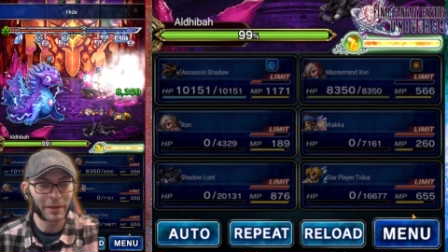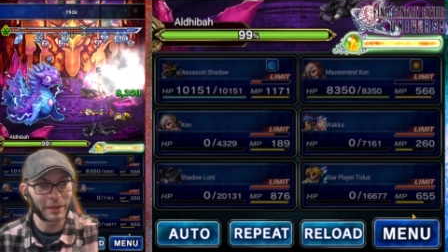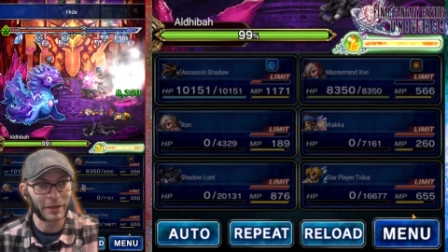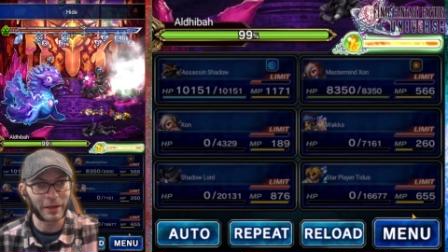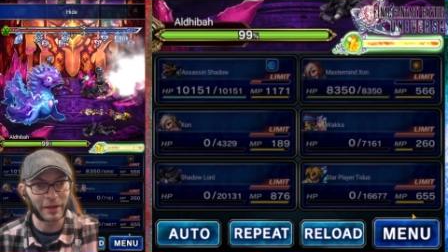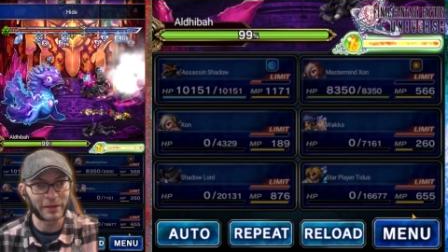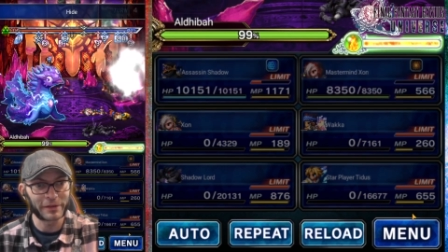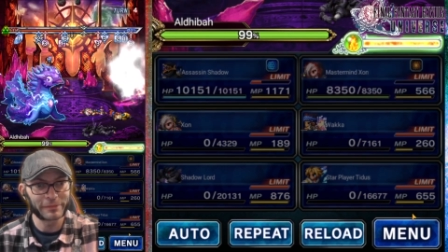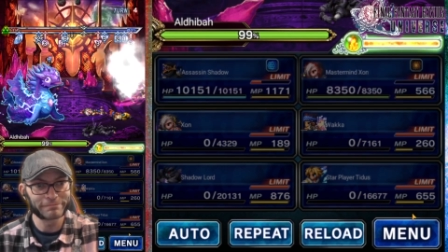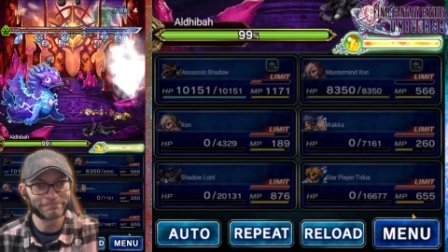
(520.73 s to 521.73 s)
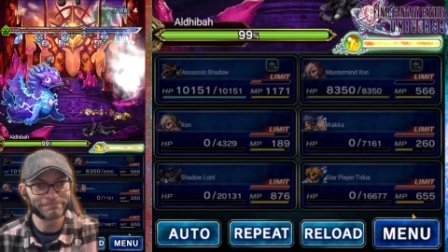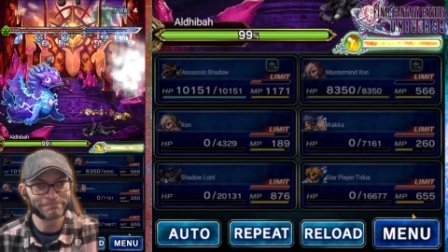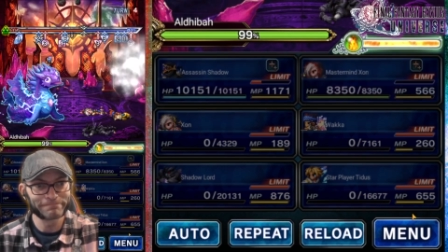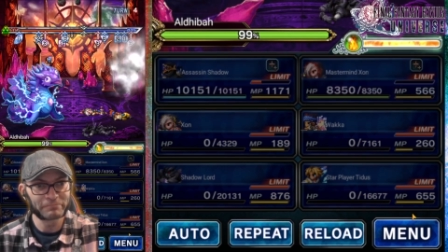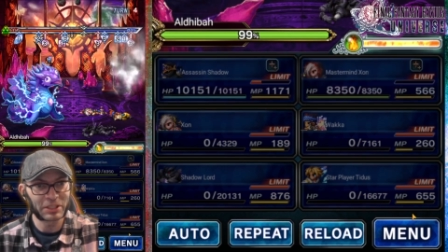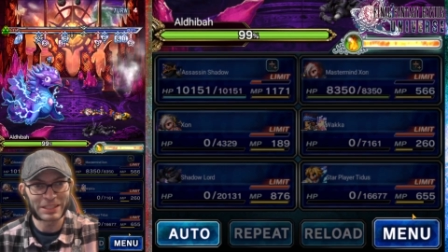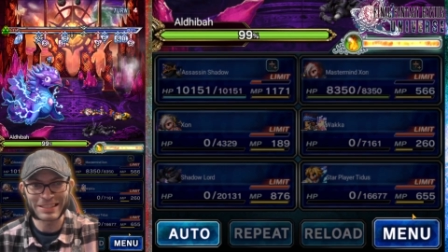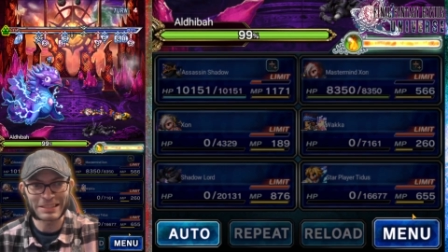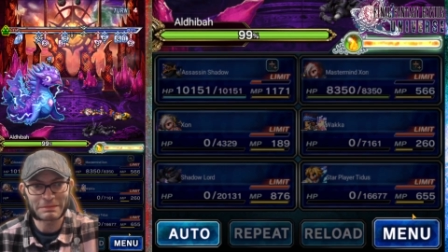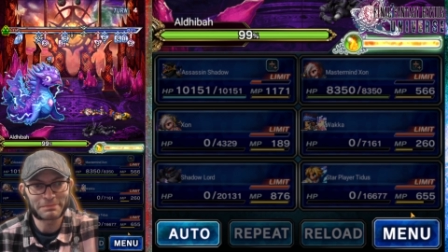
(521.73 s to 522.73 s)
you hide. You
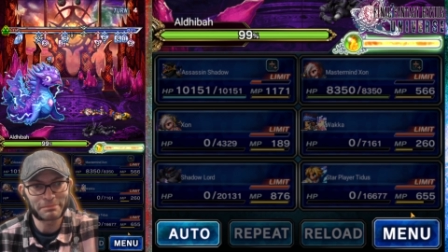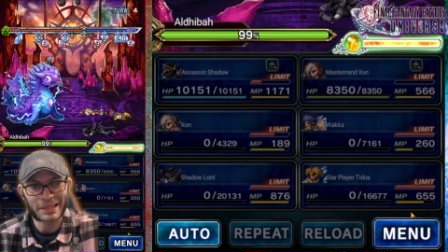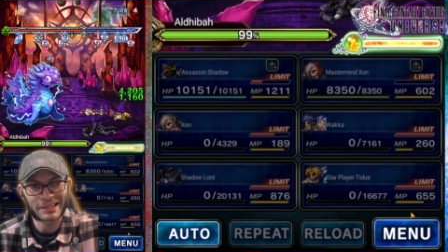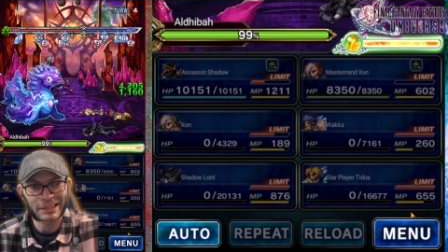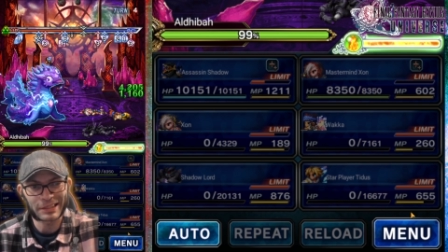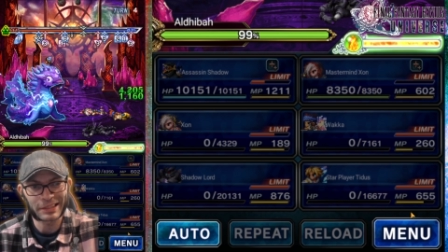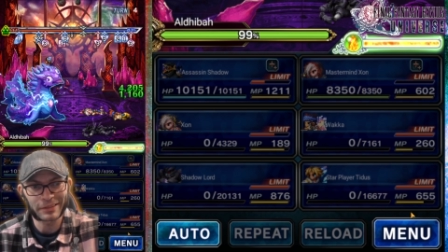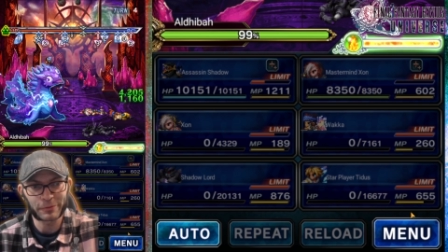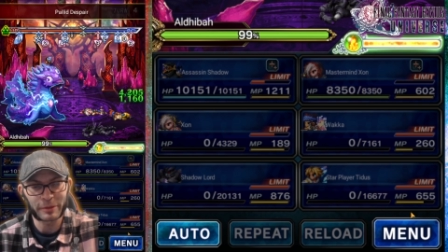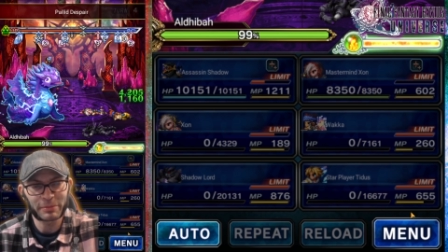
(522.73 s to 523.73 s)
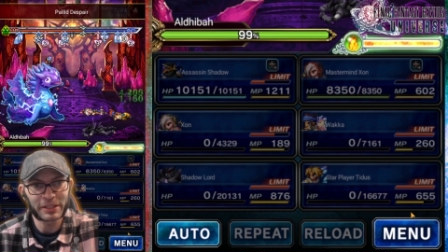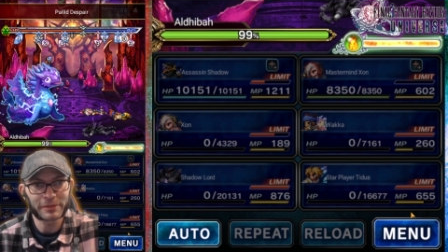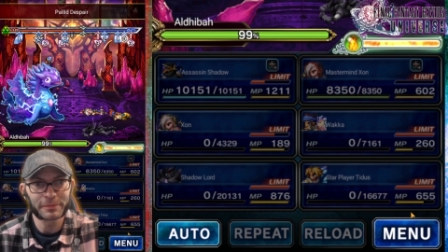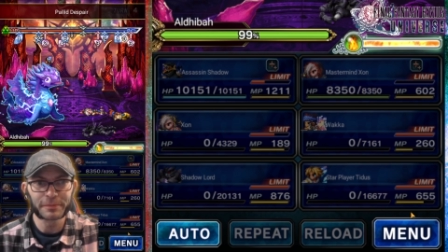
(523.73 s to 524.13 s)
just basically hit repeat.